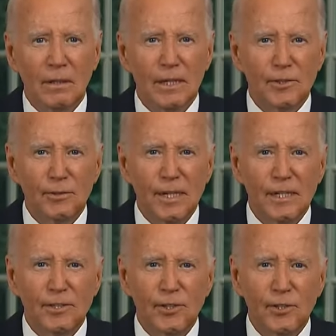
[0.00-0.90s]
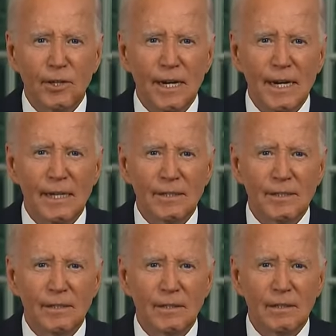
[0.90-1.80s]
History is in your
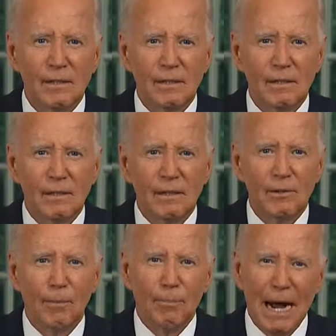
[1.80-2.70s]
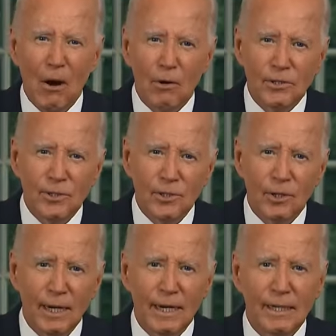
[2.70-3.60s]
hands. The power is in your
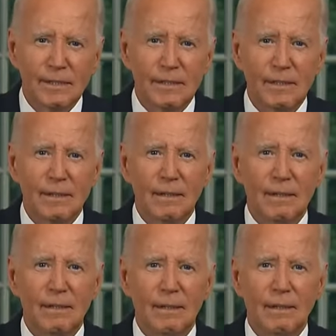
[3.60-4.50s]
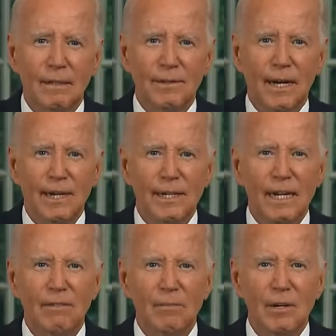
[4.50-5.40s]
hands. The
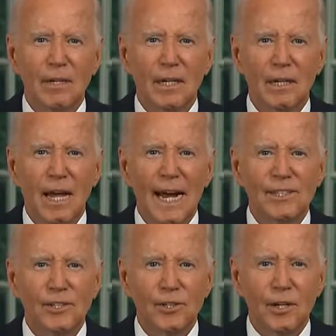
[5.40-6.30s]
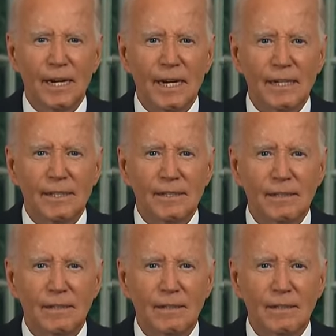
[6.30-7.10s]
idea of America lies in your hands.